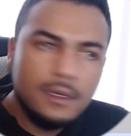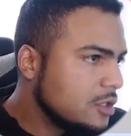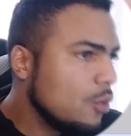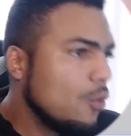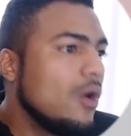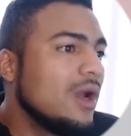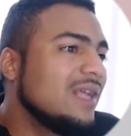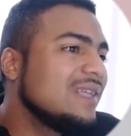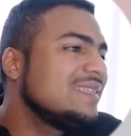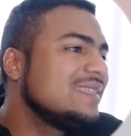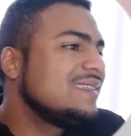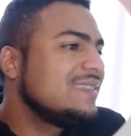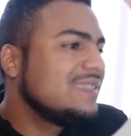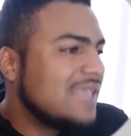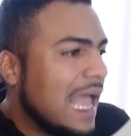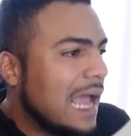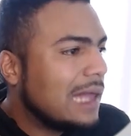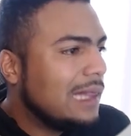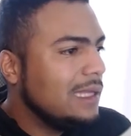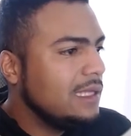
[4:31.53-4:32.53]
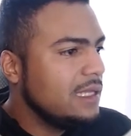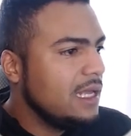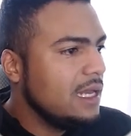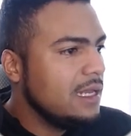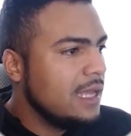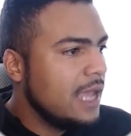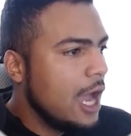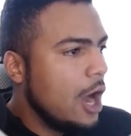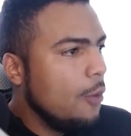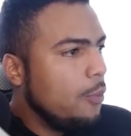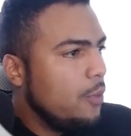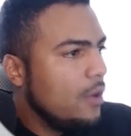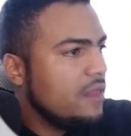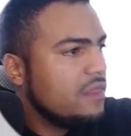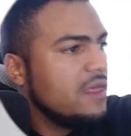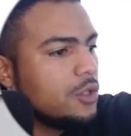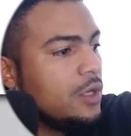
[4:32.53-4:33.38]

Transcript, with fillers: So what exactly they need help with.